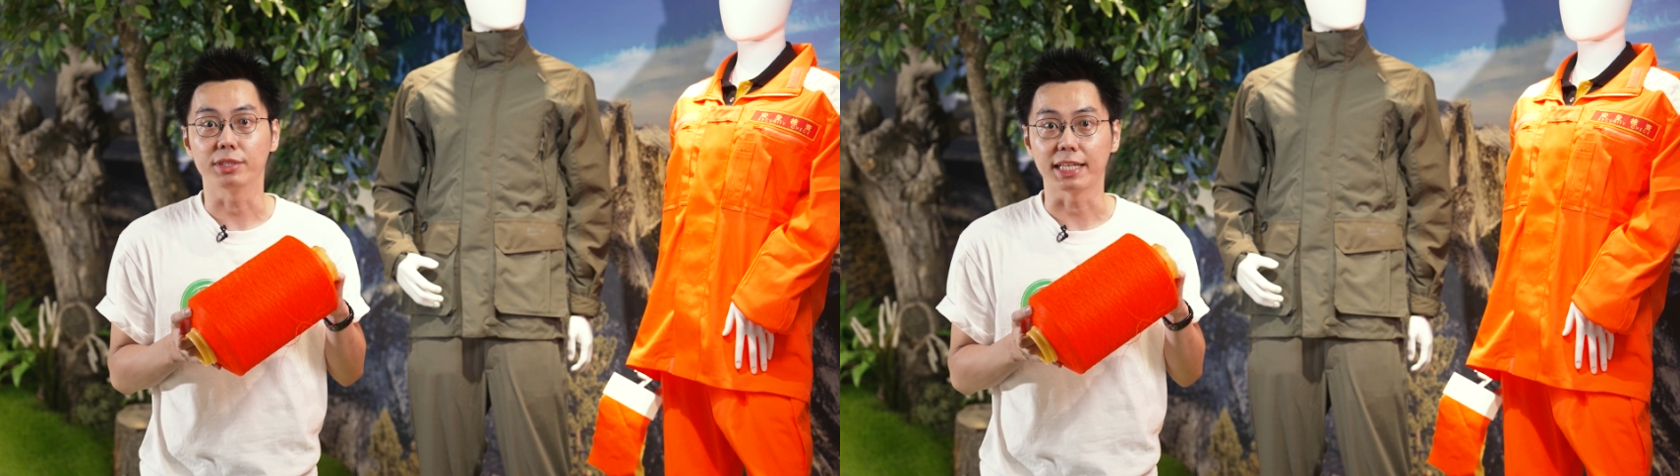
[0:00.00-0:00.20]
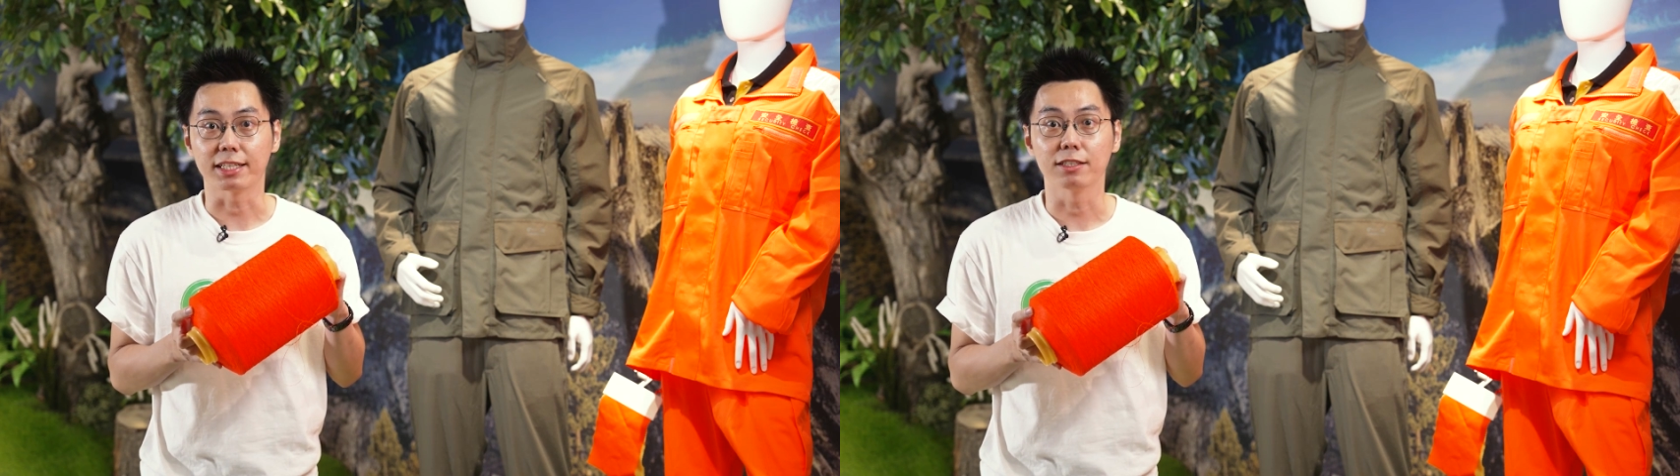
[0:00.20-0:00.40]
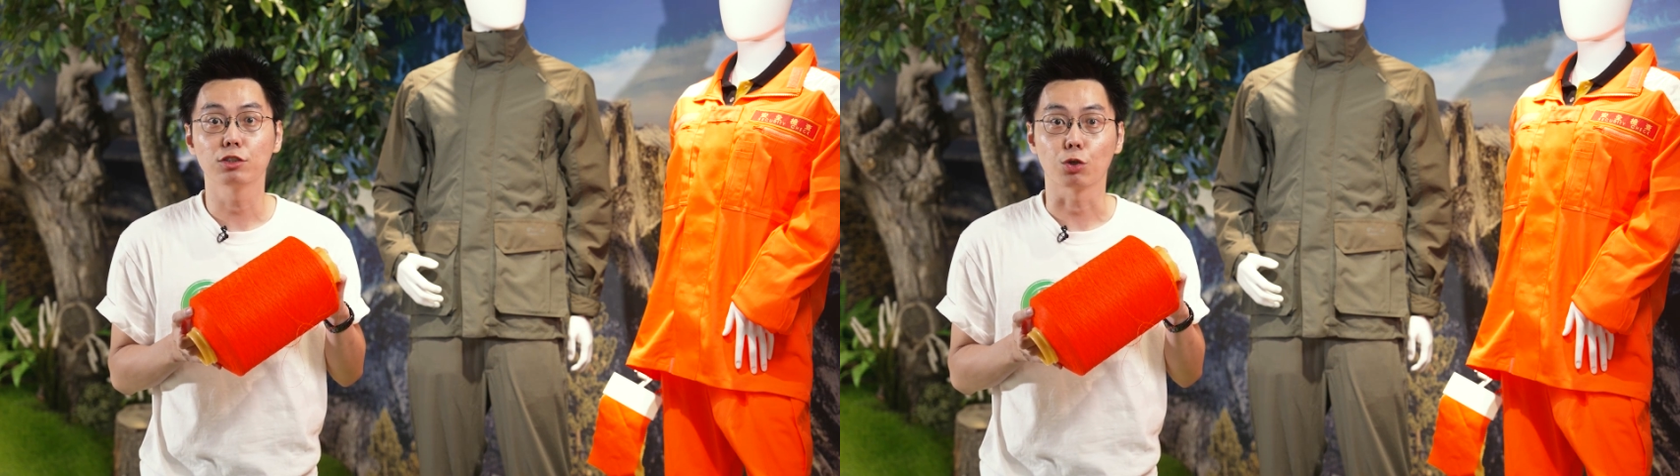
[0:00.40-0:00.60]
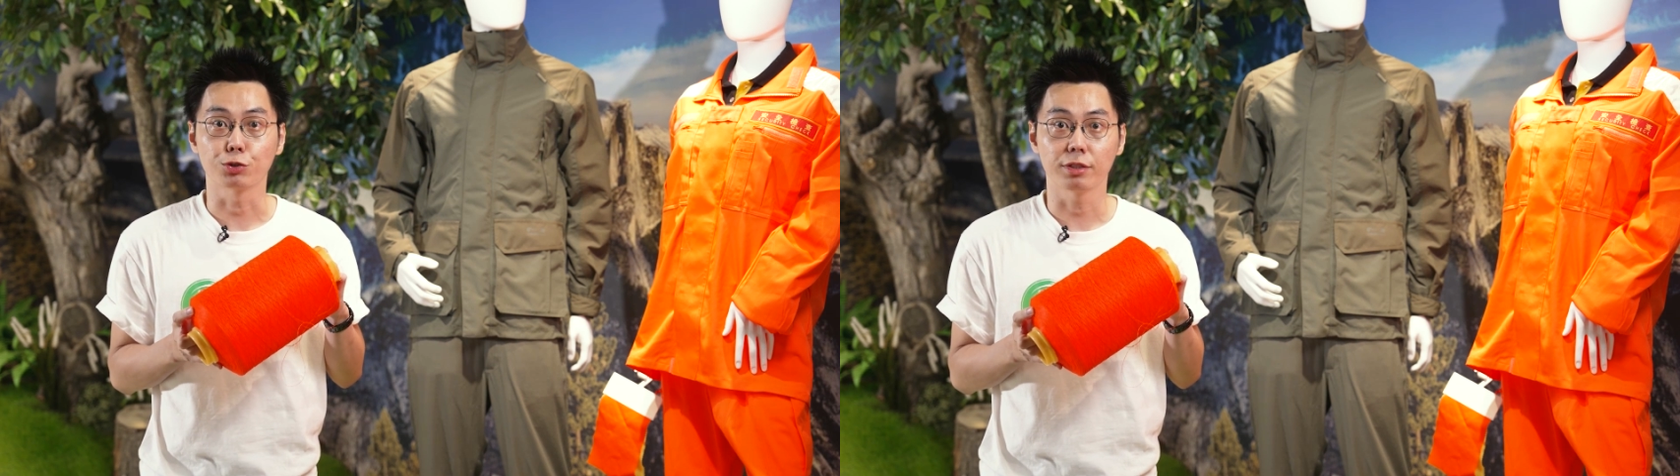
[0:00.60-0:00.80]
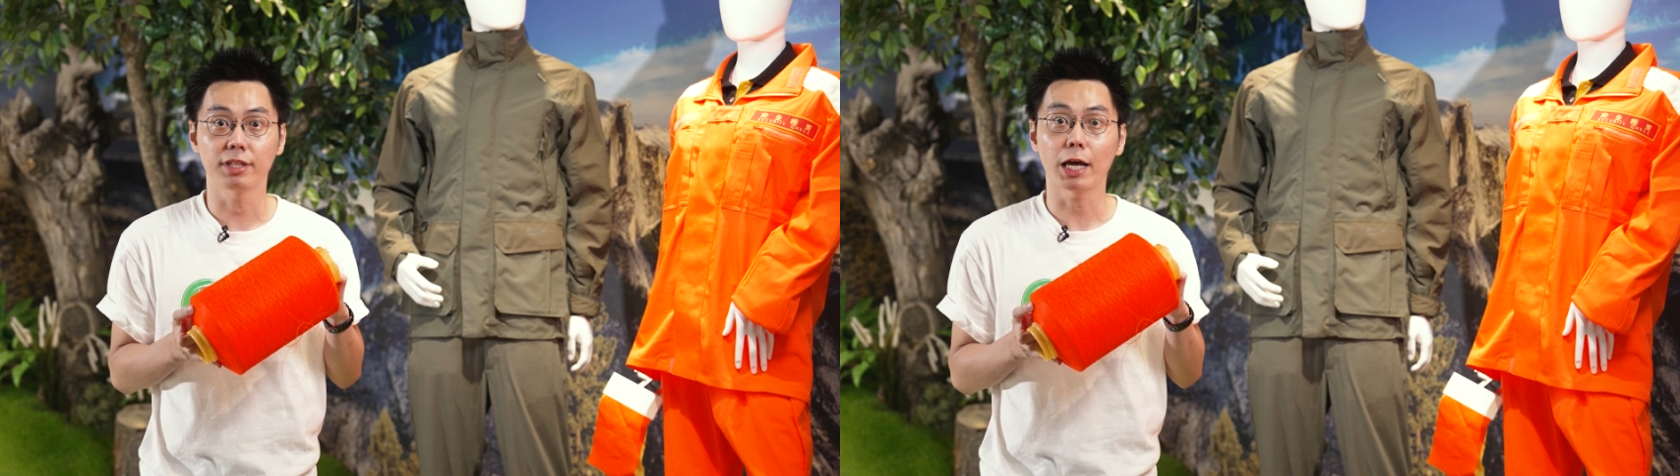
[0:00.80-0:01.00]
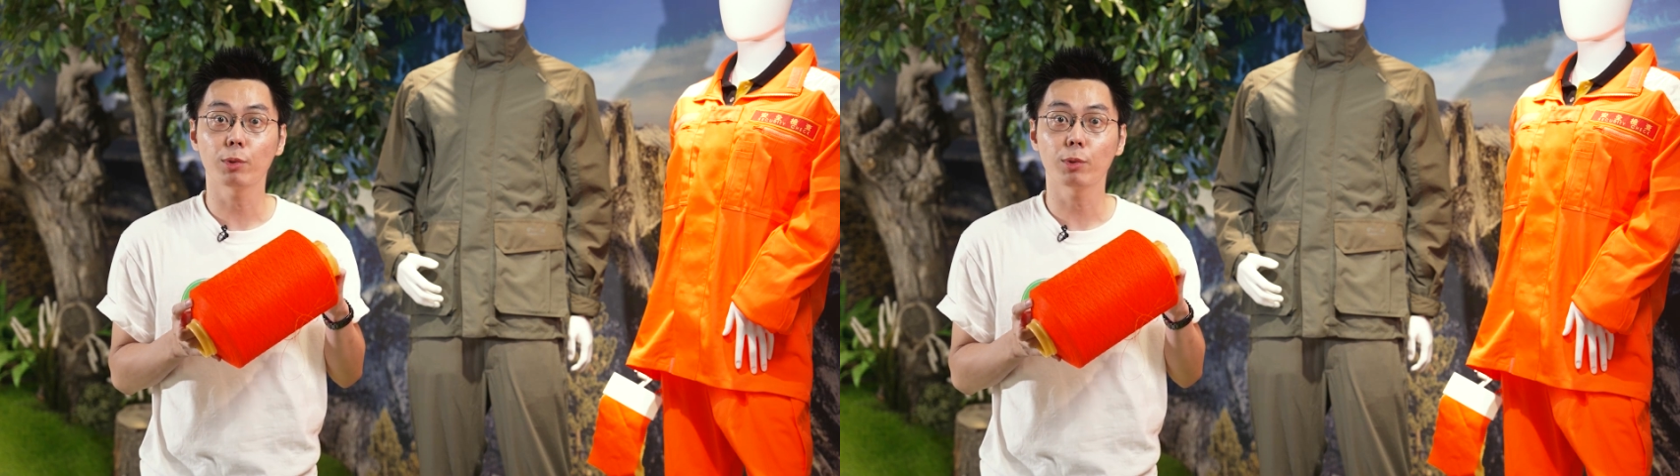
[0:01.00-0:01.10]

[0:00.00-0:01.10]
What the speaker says: recycled solution dye